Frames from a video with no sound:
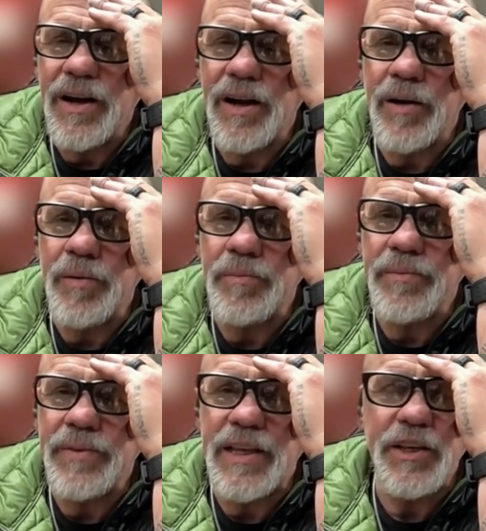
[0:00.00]

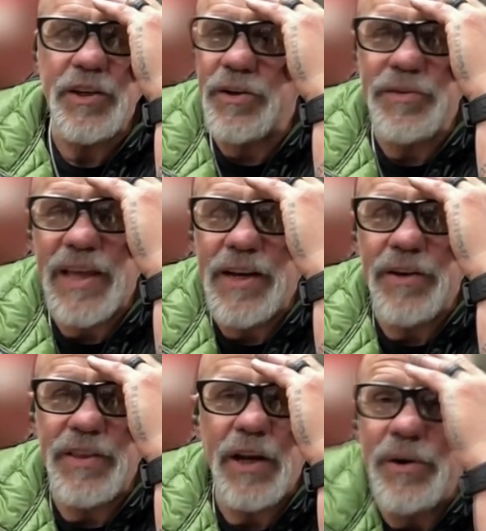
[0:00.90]
and they don't
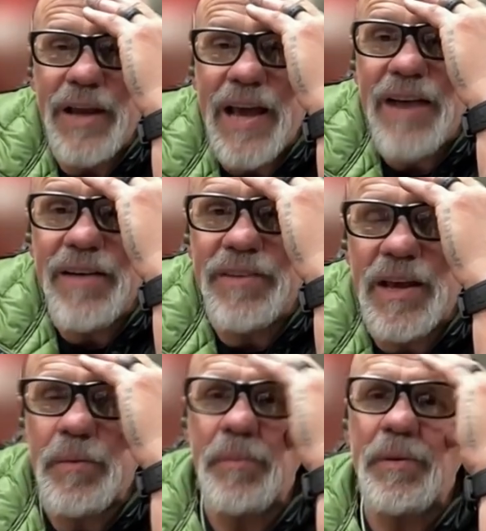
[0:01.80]
have
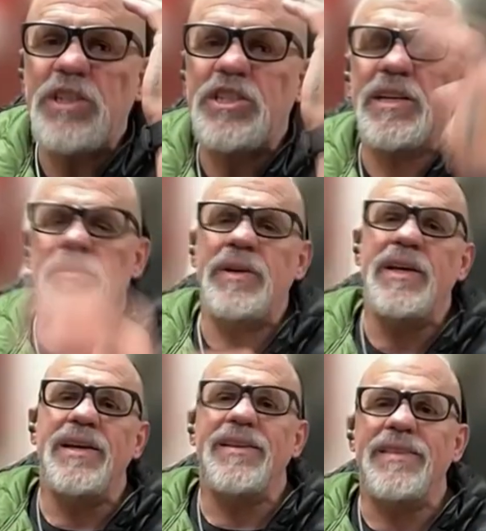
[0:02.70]
an MMA gym,
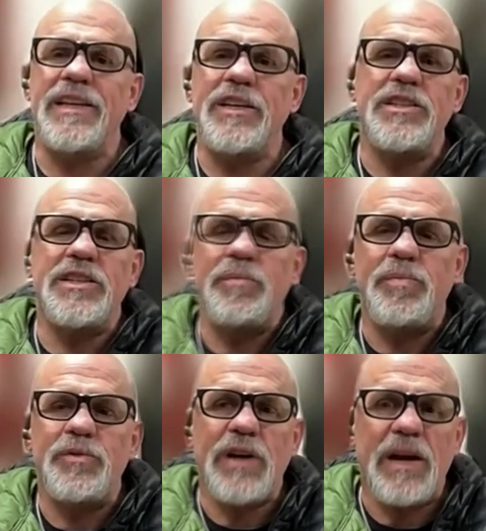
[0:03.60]
then you
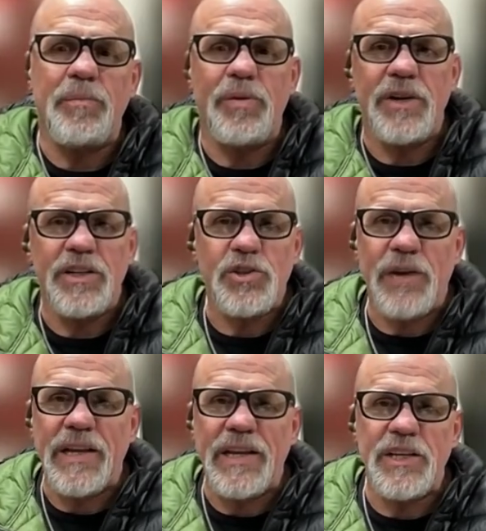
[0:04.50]
should try to put a
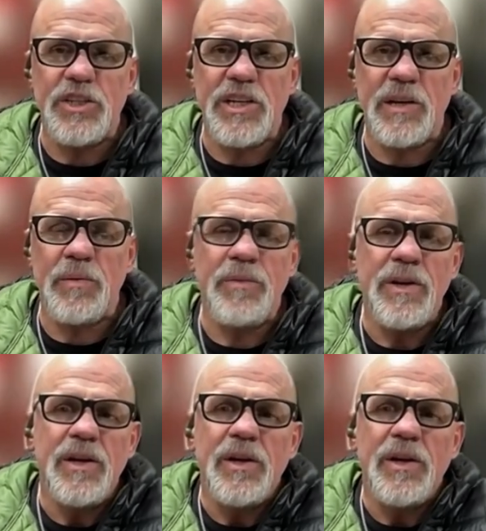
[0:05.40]
striking gym